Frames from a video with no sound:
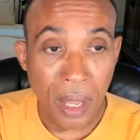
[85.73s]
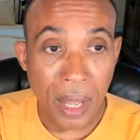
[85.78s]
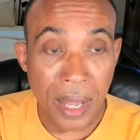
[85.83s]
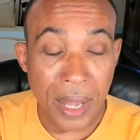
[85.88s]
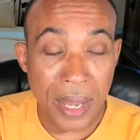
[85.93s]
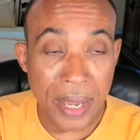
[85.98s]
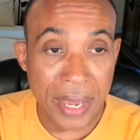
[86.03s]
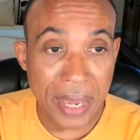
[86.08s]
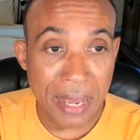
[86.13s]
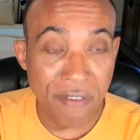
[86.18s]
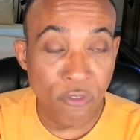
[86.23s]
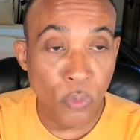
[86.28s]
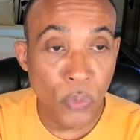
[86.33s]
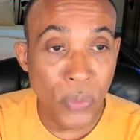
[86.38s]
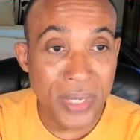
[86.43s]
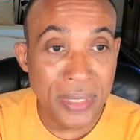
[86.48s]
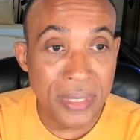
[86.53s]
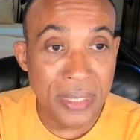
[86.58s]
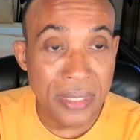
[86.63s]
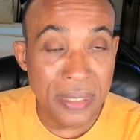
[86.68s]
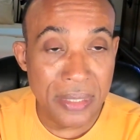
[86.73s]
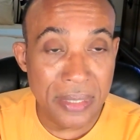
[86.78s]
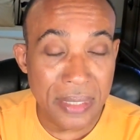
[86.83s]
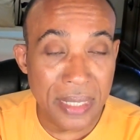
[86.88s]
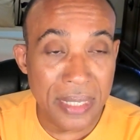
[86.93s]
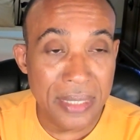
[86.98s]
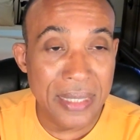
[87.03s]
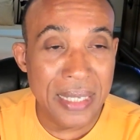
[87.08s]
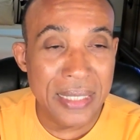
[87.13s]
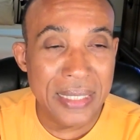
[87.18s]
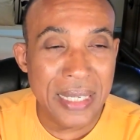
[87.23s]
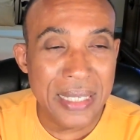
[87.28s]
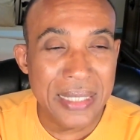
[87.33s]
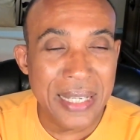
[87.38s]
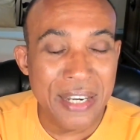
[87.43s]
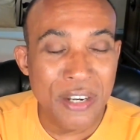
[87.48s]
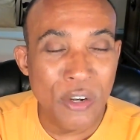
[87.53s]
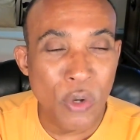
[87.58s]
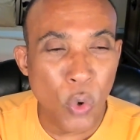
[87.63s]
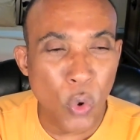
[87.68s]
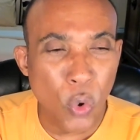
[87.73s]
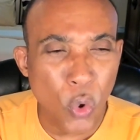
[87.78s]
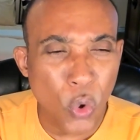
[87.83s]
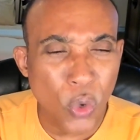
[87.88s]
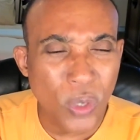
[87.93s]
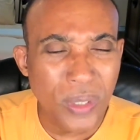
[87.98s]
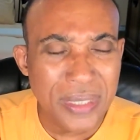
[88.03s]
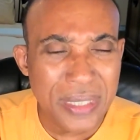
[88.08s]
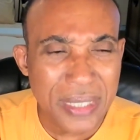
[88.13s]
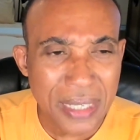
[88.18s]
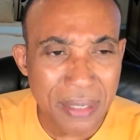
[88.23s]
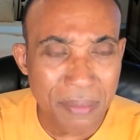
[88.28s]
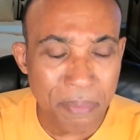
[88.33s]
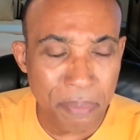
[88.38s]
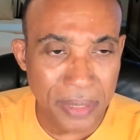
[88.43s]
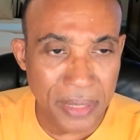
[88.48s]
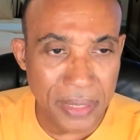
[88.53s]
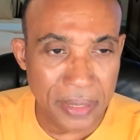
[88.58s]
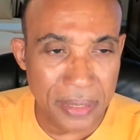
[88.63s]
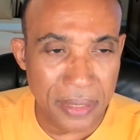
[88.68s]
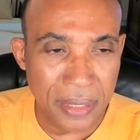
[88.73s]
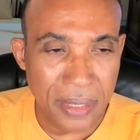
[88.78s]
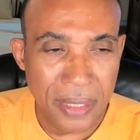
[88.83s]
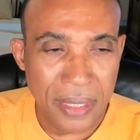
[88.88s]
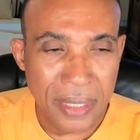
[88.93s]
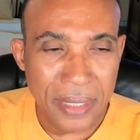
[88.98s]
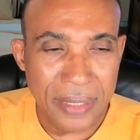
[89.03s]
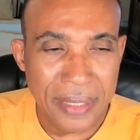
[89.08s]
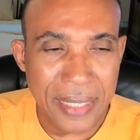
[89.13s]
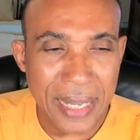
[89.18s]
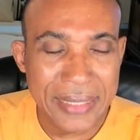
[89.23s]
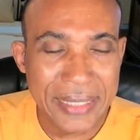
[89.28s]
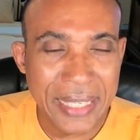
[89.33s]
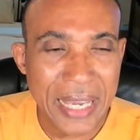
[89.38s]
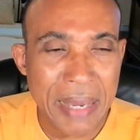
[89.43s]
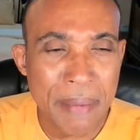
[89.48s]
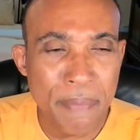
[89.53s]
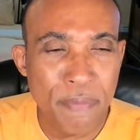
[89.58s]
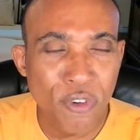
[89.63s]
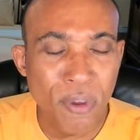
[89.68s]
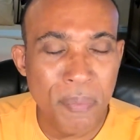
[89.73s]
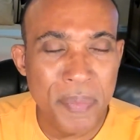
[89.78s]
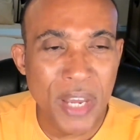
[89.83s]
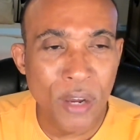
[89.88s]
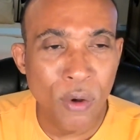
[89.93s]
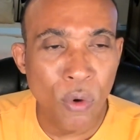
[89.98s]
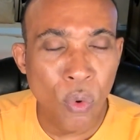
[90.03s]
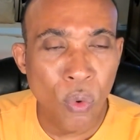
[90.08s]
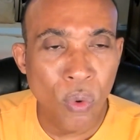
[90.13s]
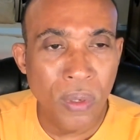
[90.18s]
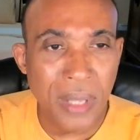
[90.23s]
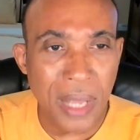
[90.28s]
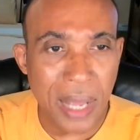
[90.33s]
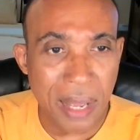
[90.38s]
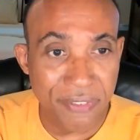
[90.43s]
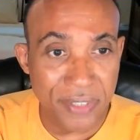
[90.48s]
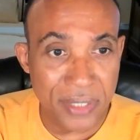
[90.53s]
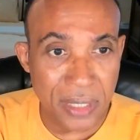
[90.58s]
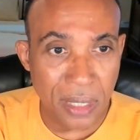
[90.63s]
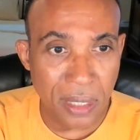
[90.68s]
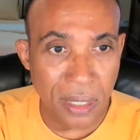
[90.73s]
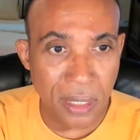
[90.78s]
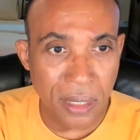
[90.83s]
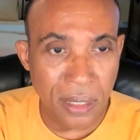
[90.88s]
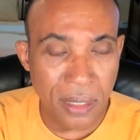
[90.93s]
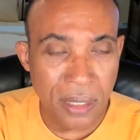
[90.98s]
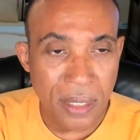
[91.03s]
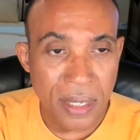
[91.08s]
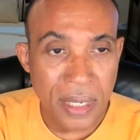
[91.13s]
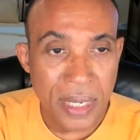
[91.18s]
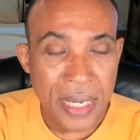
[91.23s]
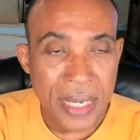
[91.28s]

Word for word: I have witnessed, this is an old template that came from the old avatar,